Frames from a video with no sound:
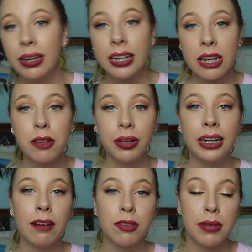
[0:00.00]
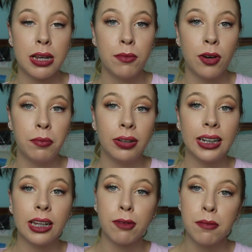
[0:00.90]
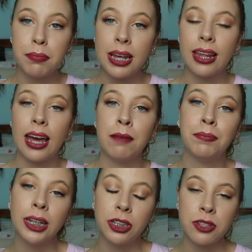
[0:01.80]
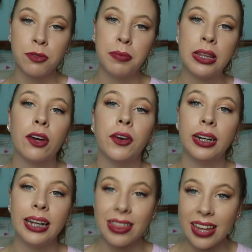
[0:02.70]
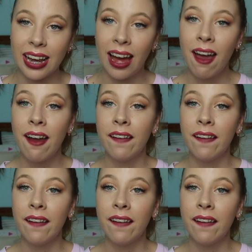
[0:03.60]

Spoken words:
One day you won't have them anymore. One day they won't be there, and pictures will be the only thing